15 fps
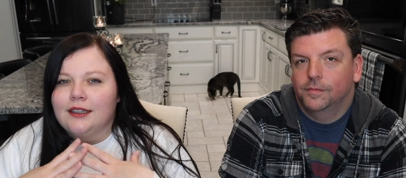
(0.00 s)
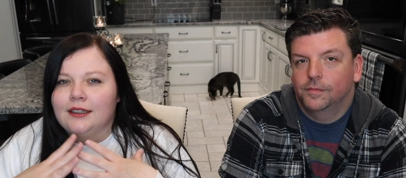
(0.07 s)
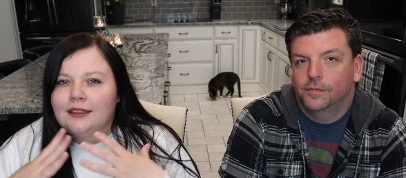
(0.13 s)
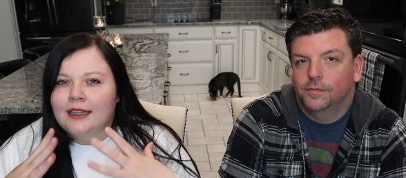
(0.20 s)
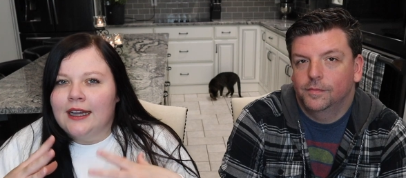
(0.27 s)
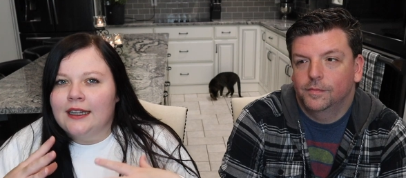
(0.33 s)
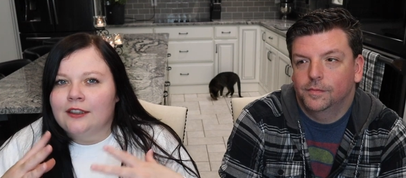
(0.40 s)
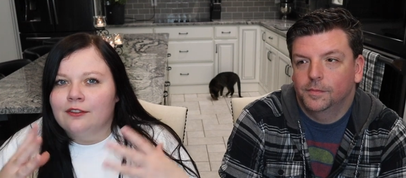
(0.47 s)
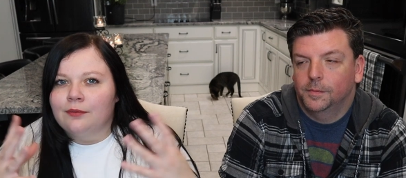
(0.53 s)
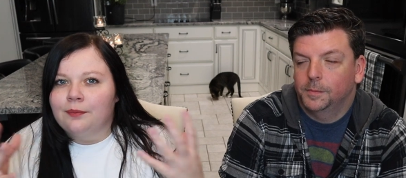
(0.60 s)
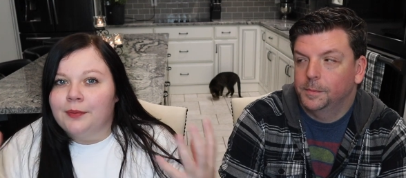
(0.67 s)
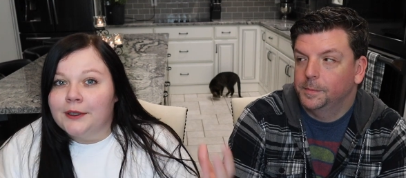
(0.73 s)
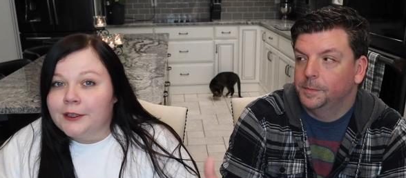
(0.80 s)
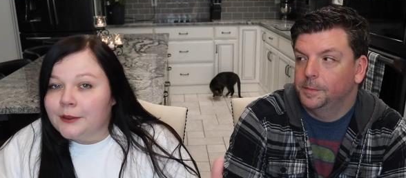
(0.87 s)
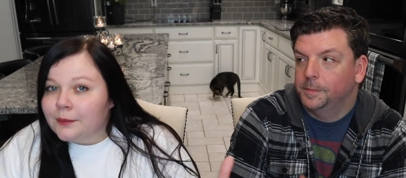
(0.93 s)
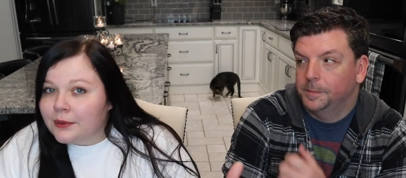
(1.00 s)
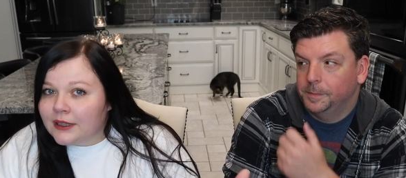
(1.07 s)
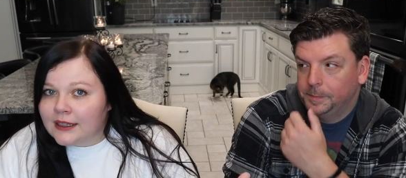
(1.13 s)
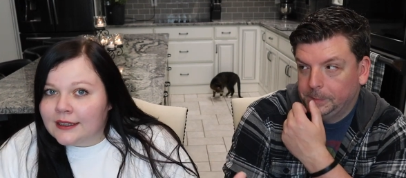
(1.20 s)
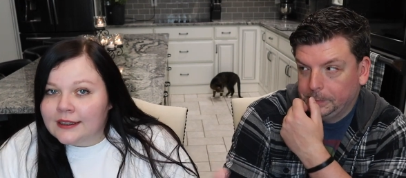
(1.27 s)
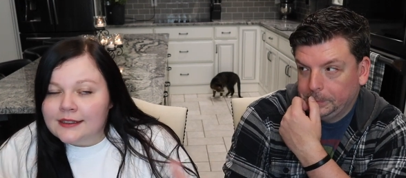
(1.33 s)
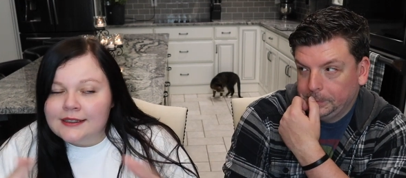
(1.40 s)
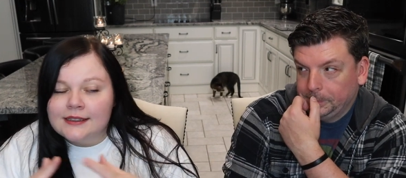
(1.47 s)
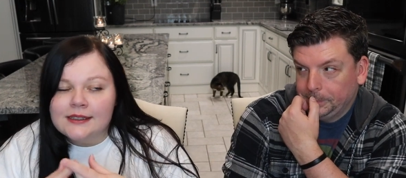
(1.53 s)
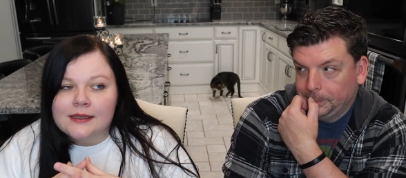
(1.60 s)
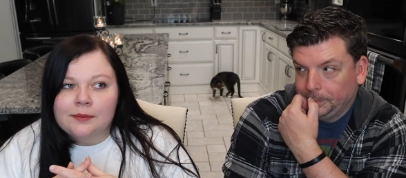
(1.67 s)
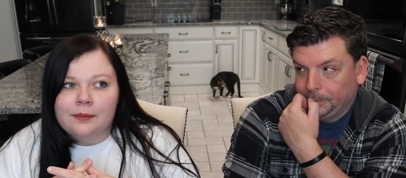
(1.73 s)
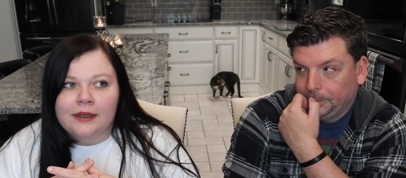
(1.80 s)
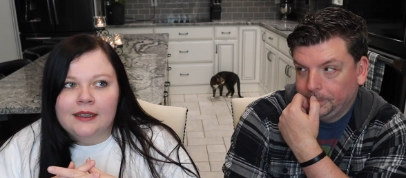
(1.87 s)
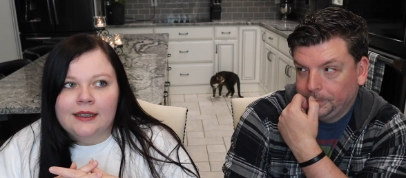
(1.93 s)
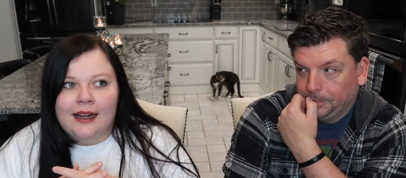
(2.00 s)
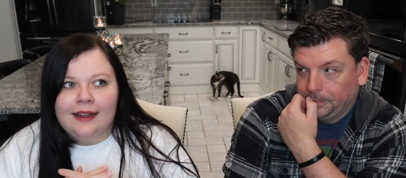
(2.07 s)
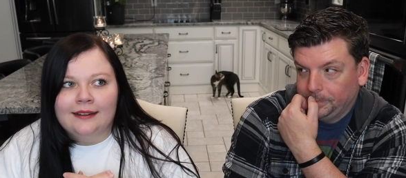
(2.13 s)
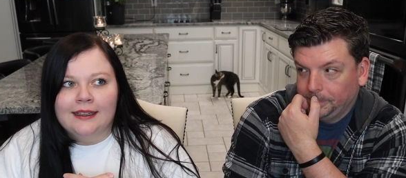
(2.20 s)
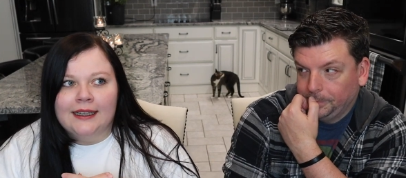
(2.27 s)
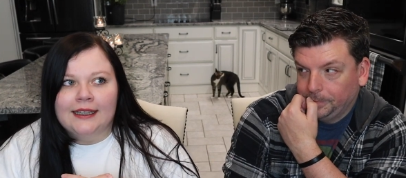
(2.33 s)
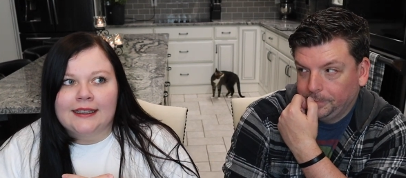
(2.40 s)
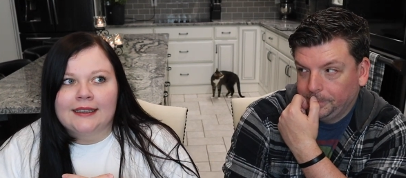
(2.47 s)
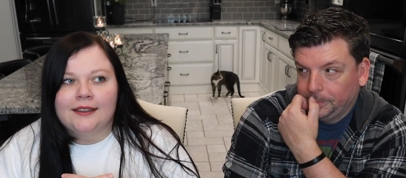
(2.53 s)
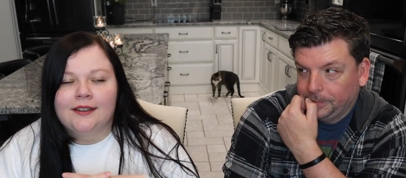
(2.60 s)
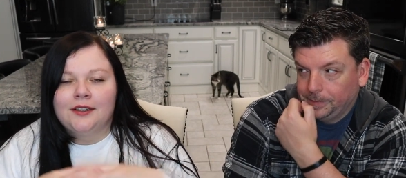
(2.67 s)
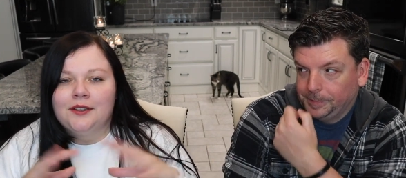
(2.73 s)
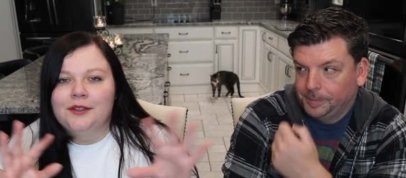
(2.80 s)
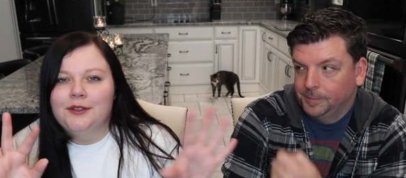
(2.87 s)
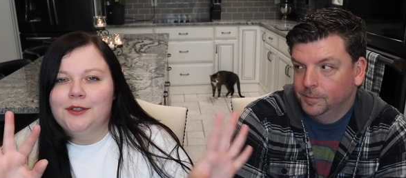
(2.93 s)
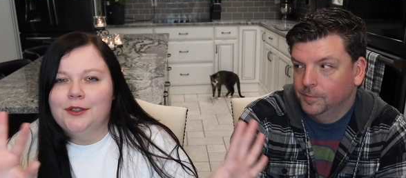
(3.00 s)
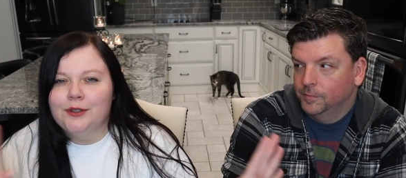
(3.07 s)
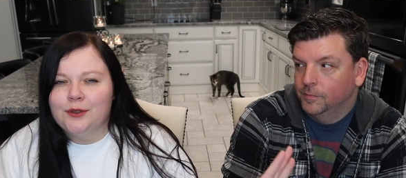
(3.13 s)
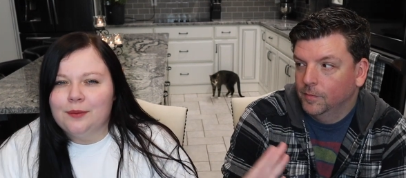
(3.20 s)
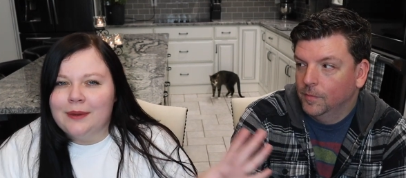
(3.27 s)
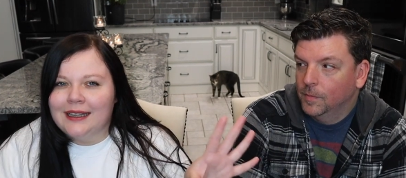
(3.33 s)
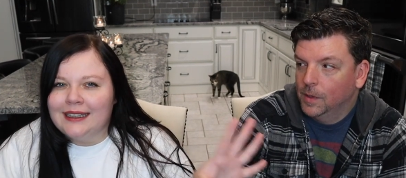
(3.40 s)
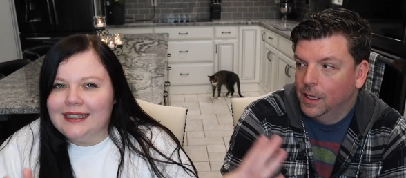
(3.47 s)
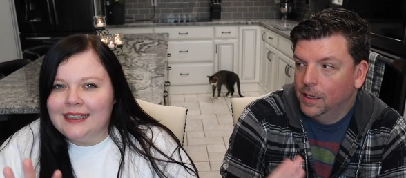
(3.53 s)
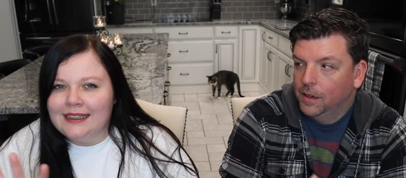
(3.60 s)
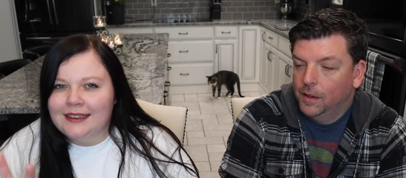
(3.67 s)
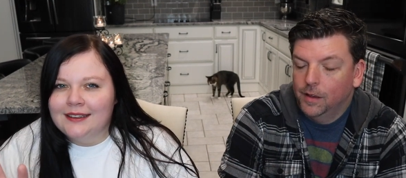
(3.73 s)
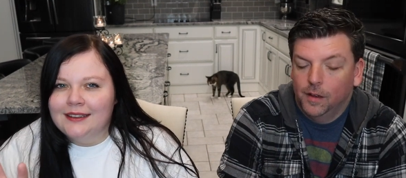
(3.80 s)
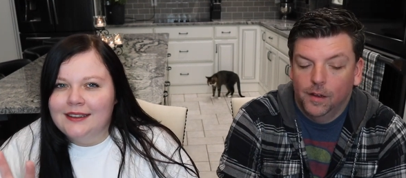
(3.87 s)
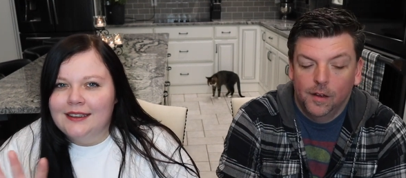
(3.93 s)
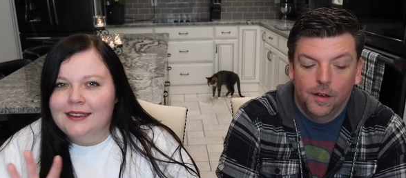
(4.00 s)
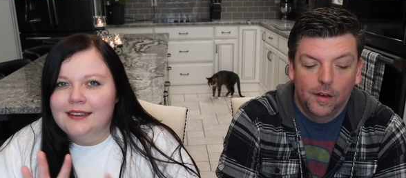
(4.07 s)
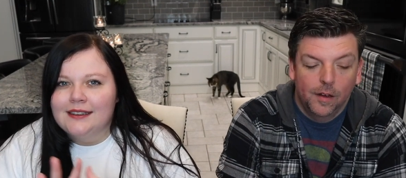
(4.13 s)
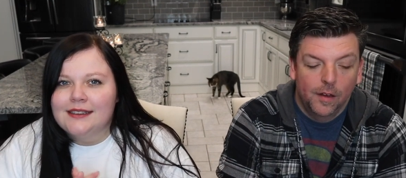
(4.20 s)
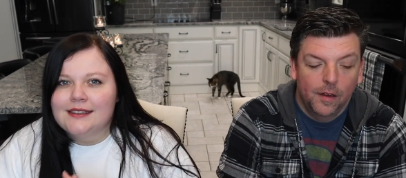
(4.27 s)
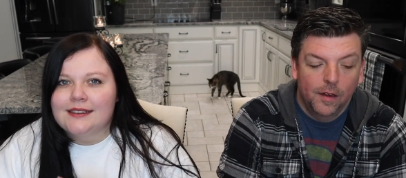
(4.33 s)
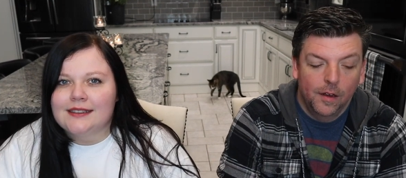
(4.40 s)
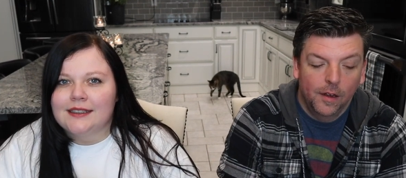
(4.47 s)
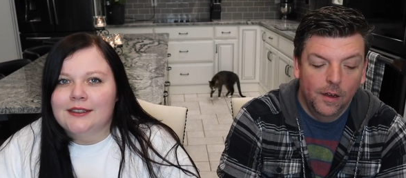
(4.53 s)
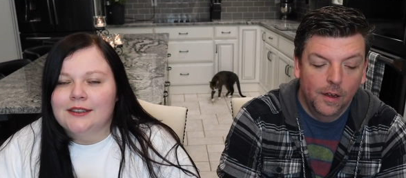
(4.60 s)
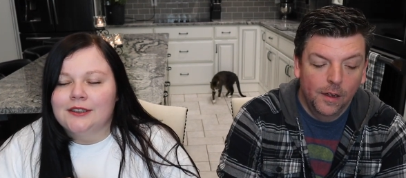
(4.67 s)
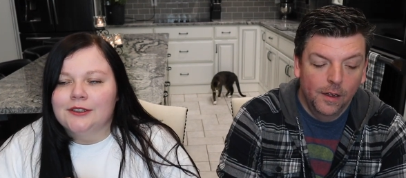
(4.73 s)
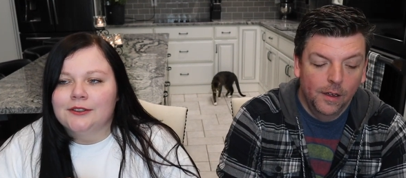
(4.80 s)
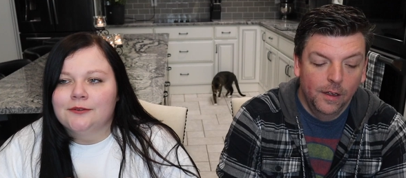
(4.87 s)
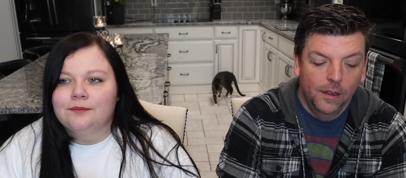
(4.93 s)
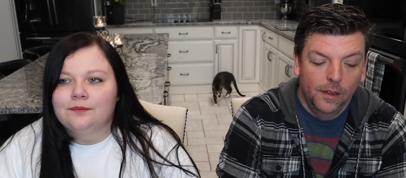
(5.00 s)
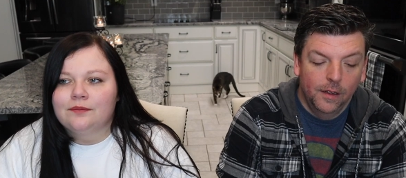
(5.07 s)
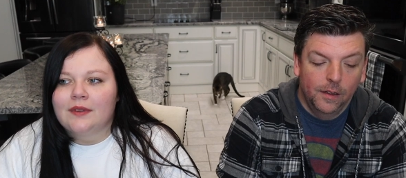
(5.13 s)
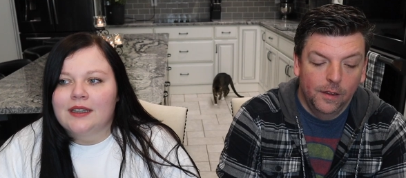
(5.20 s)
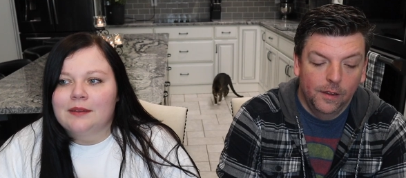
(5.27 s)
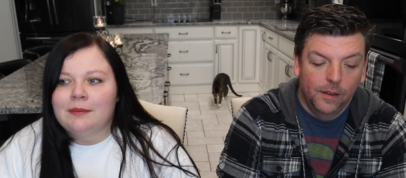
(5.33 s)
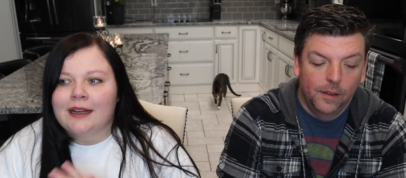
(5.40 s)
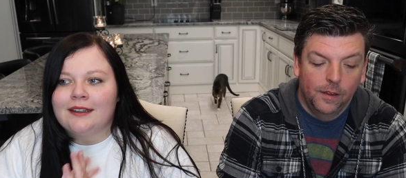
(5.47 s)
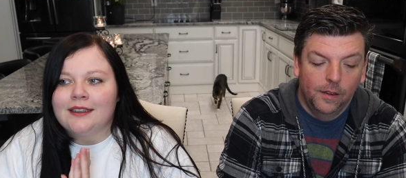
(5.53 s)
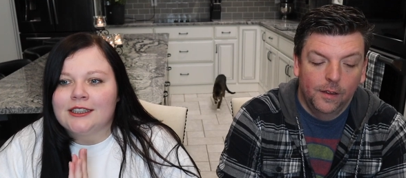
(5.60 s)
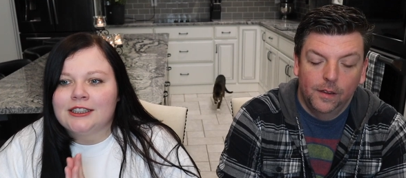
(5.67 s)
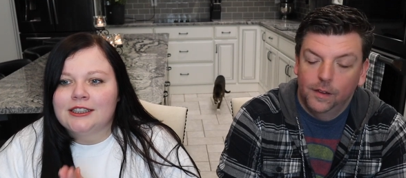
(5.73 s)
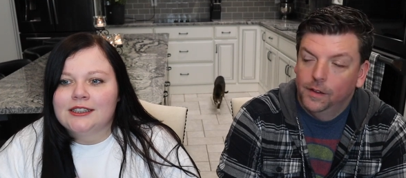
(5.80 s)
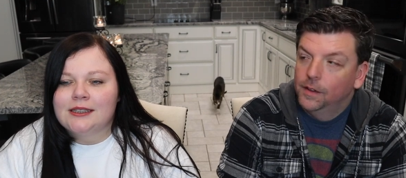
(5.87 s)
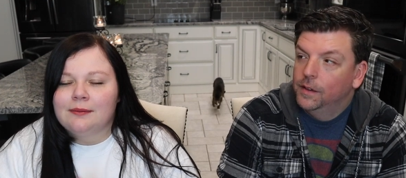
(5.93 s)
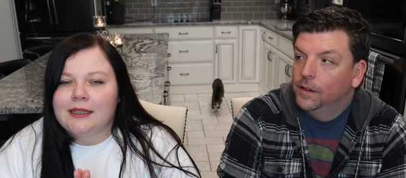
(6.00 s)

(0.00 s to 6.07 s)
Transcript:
Speaker 1: a lot of bigger plants, but not like too many. So my collection is